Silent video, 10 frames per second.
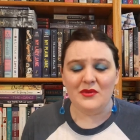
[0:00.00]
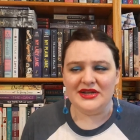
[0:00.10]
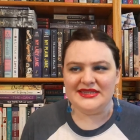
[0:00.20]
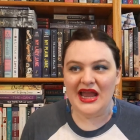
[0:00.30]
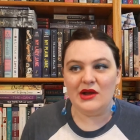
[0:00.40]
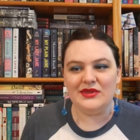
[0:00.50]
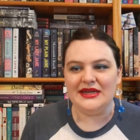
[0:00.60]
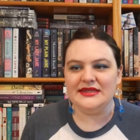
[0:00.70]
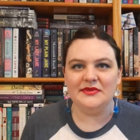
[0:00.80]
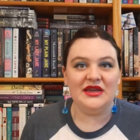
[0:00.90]
Whereas now that
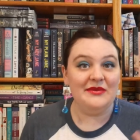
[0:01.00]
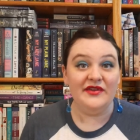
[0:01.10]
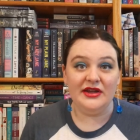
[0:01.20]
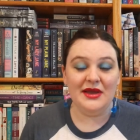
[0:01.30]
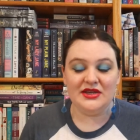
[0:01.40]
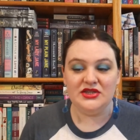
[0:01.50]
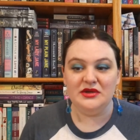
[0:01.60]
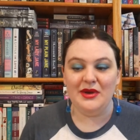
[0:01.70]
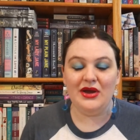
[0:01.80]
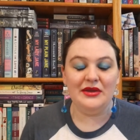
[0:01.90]
is something I'm very passionate about.